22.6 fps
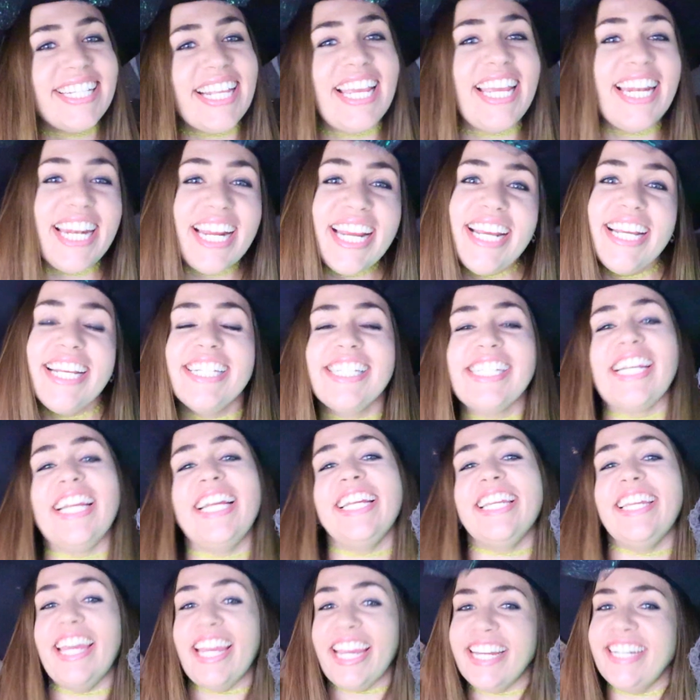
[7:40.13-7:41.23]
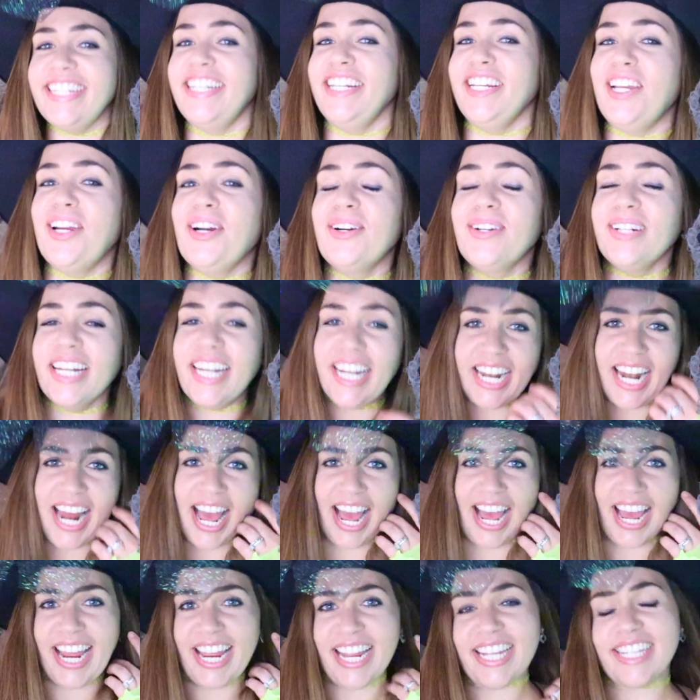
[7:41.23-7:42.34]
it is a candy-coated
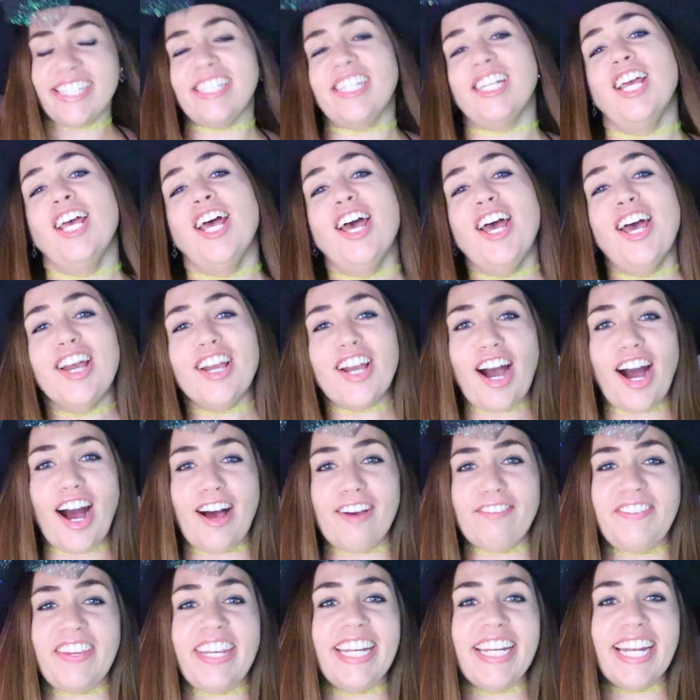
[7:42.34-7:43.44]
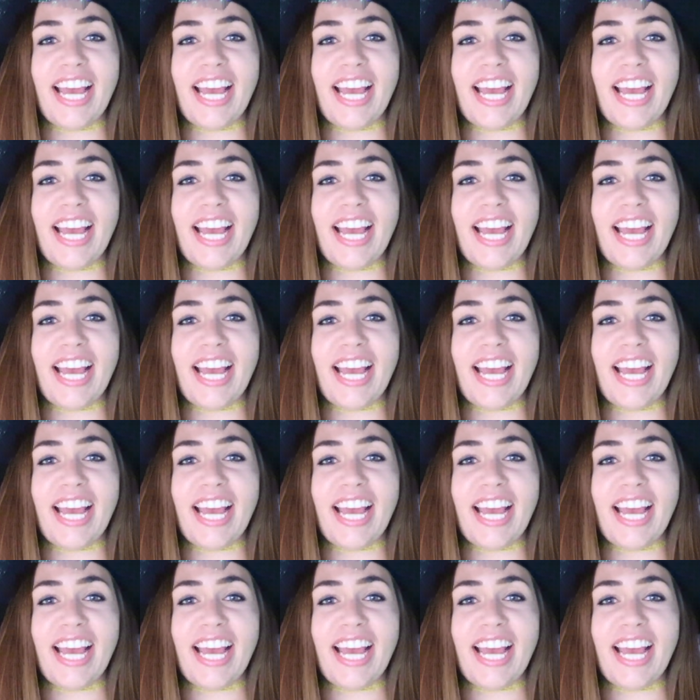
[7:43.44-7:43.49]
iced coffee.